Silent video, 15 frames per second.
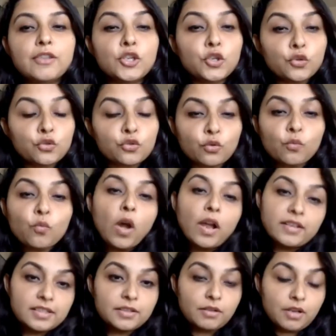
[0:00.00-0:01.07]
the user
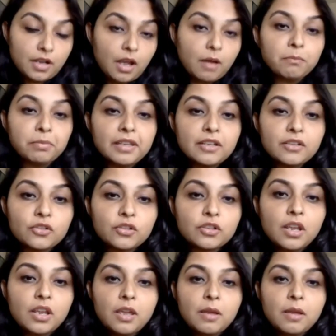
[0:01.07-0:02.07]
wants to accomplish